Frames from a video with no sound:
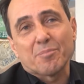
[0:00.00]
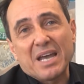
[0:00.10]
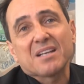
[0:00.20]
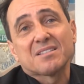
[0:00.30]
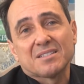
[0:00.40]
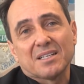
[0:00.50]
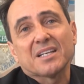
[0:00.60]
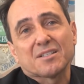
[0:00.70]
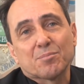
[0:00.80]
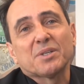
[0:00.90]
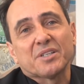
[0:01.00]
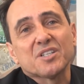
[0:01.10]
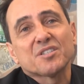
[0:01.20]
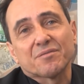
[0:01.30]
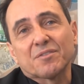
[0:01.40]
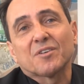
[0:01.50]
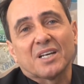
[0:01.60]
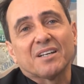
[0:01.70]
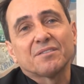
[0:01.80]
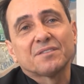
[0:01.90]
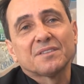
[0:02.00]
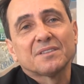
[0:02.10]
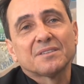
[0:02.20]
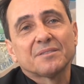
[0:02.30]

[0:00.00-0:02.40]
the best explanation for life.